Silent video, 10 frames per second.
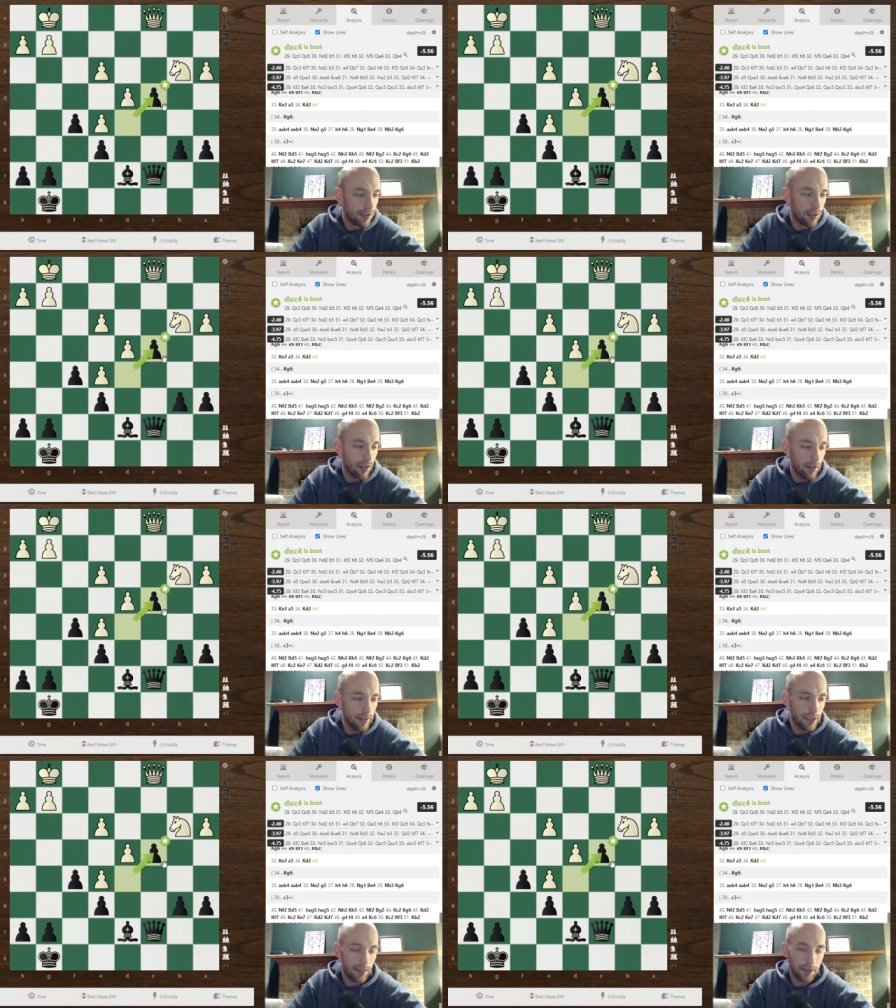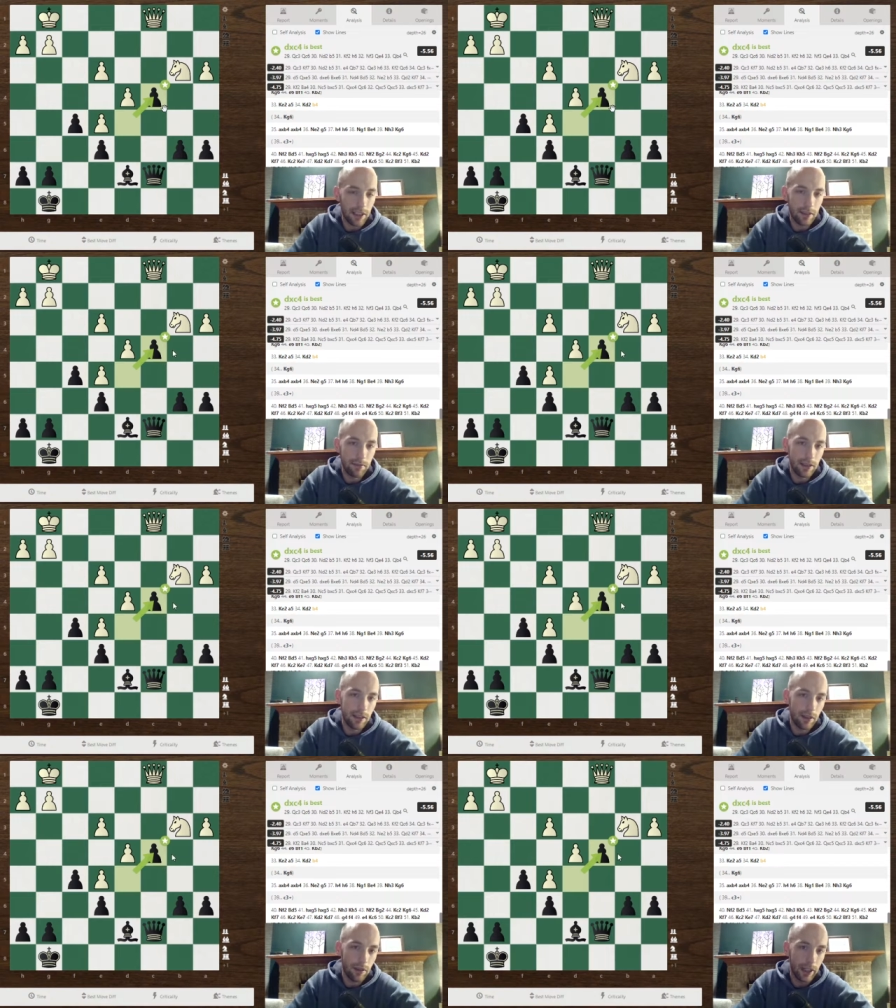And oftentimes that can be
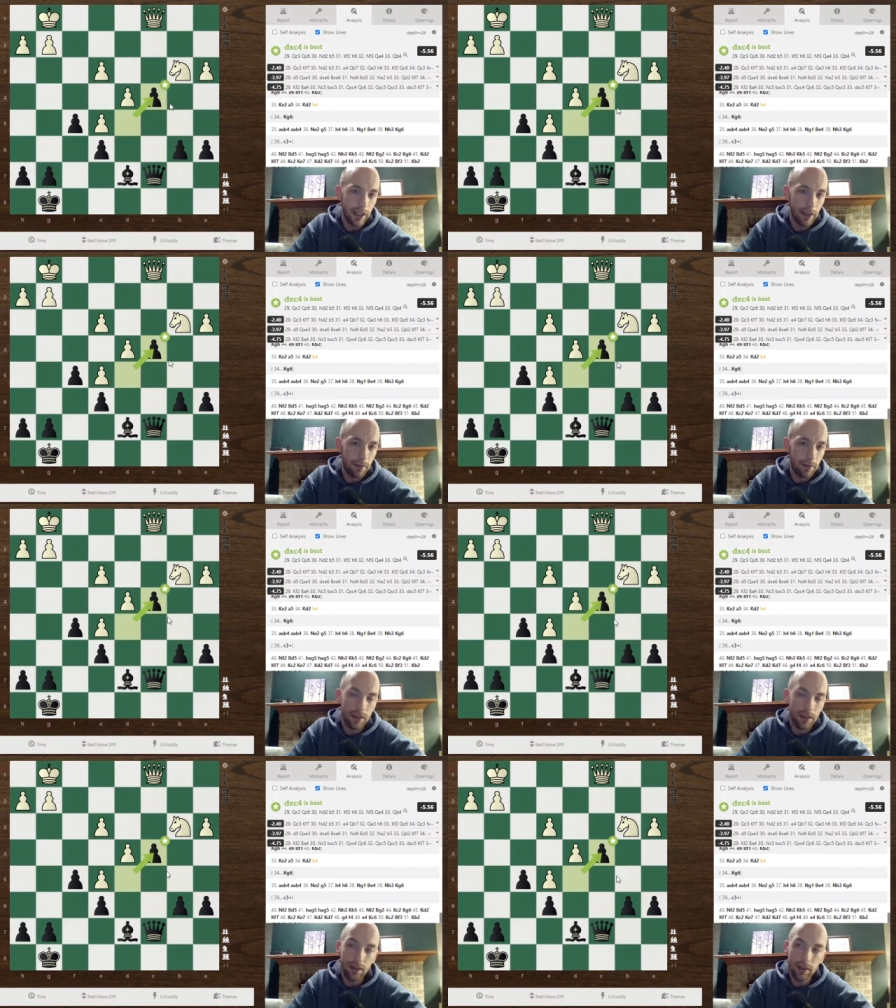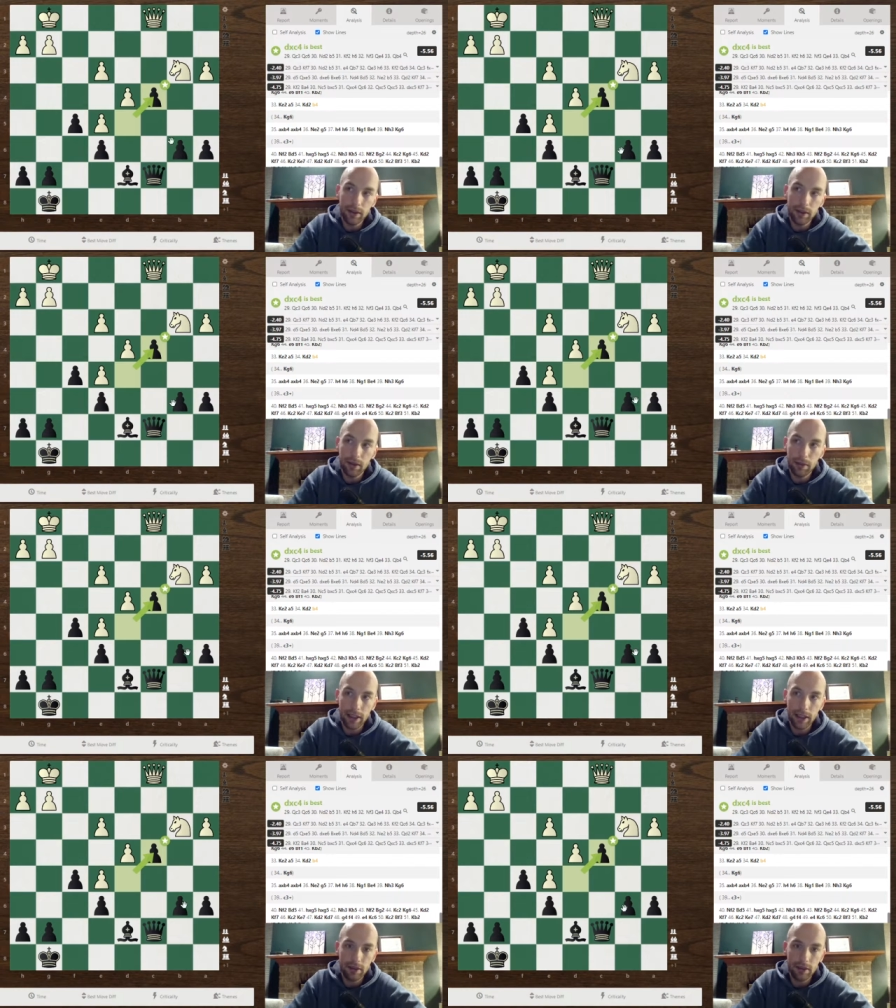okay, but also in a
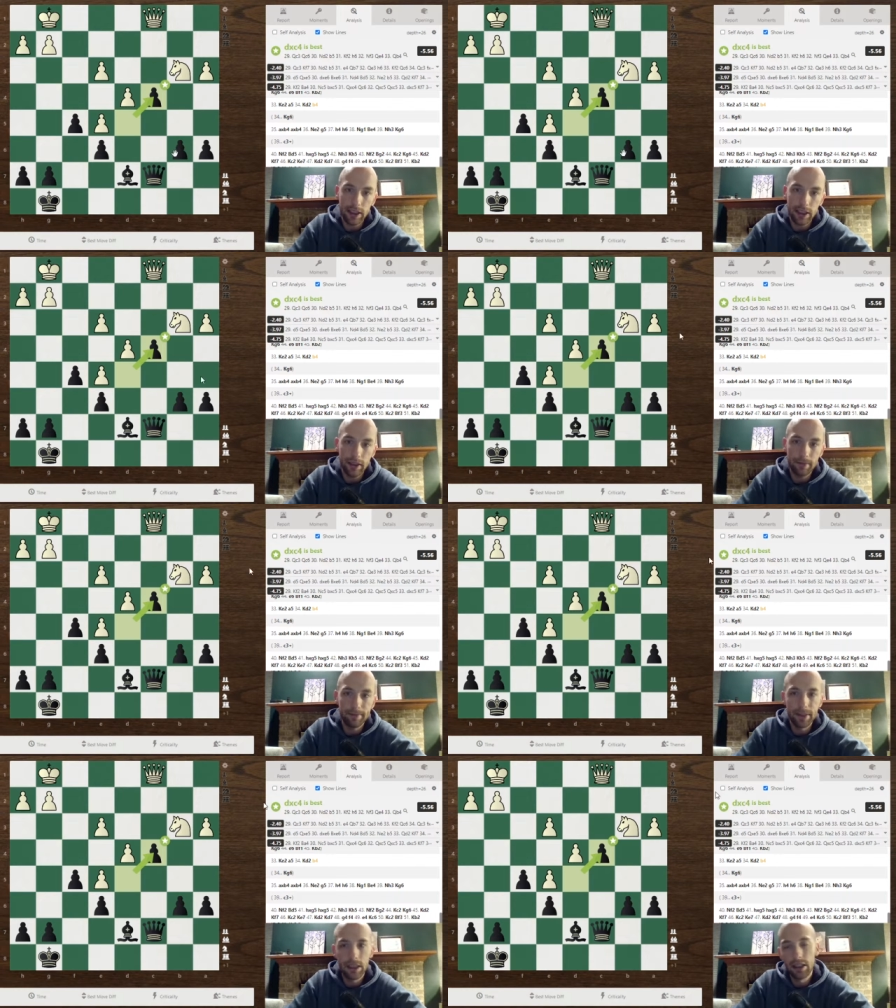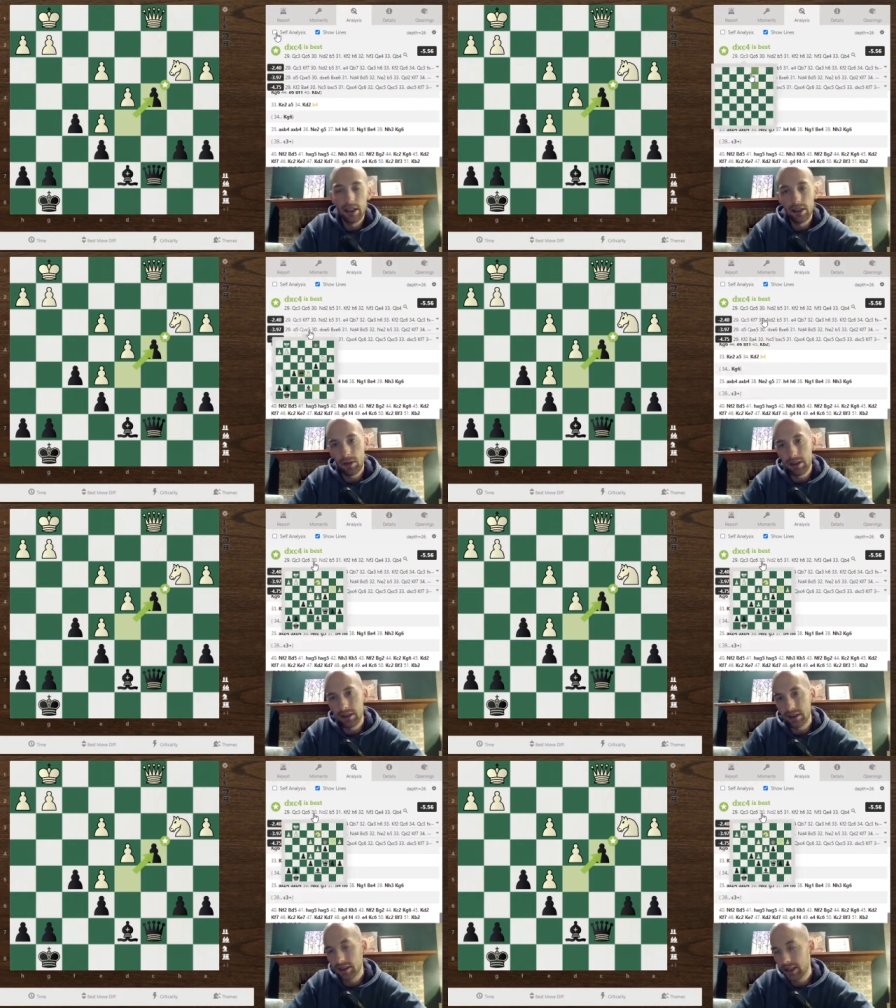practical game, where in
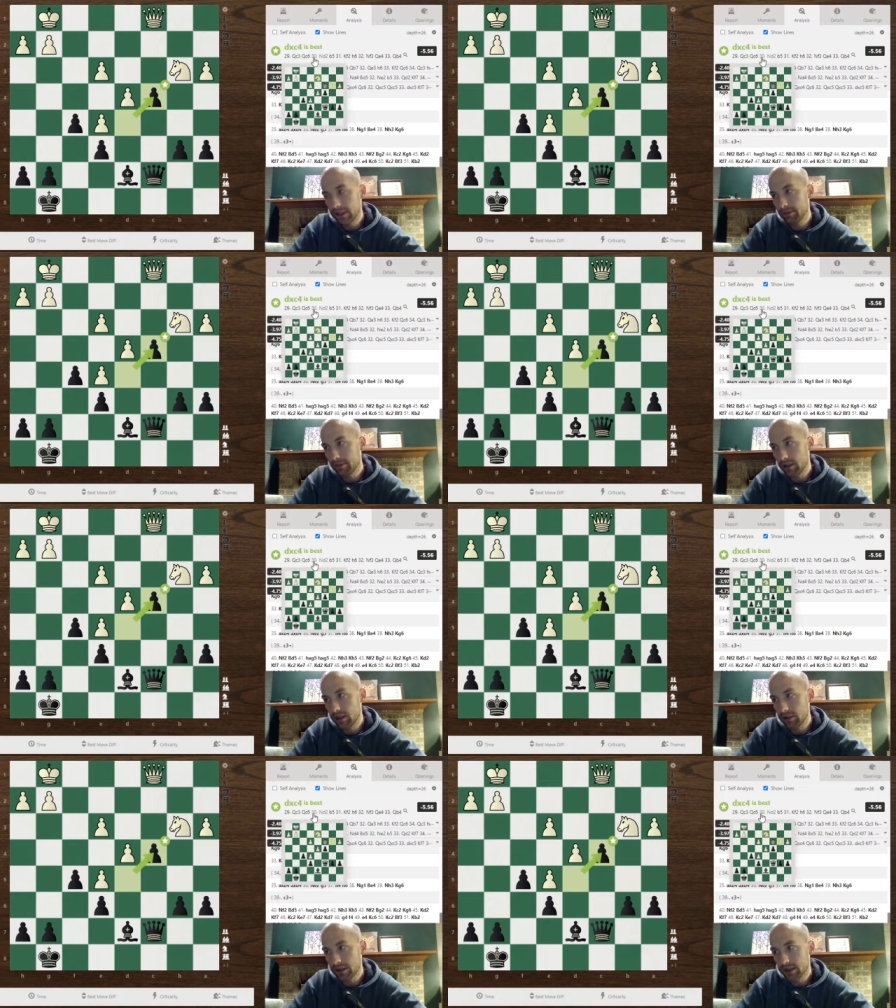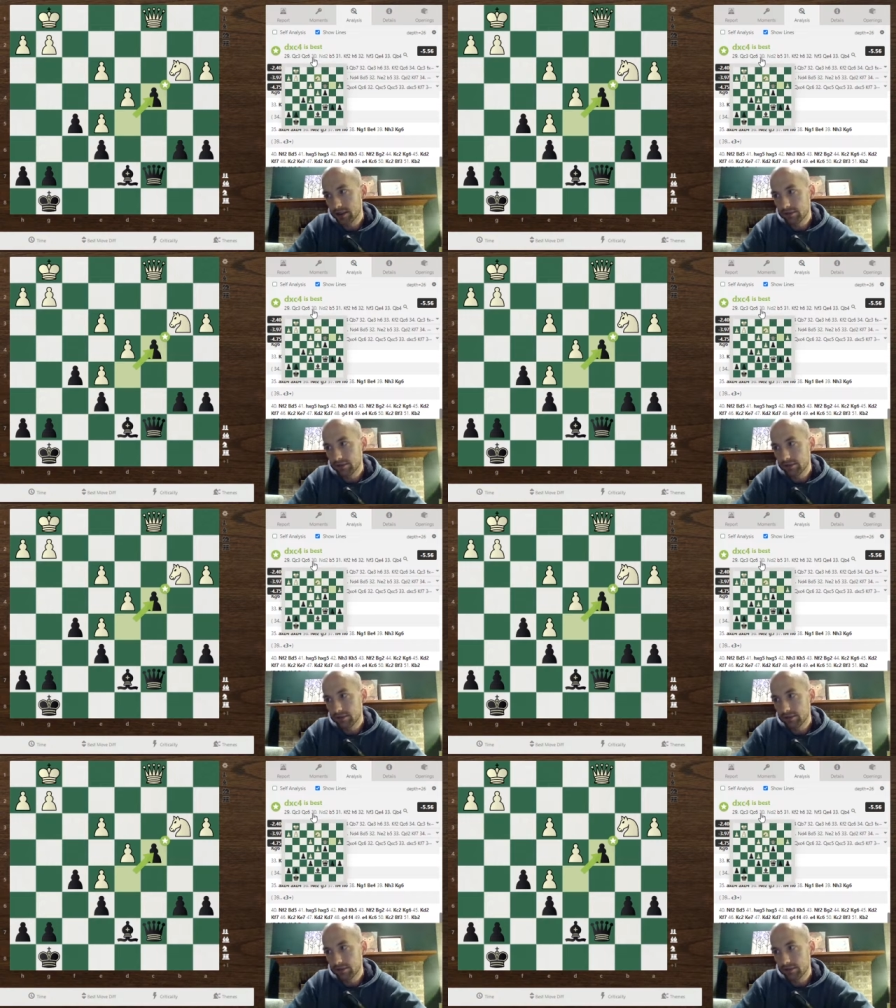this game, I was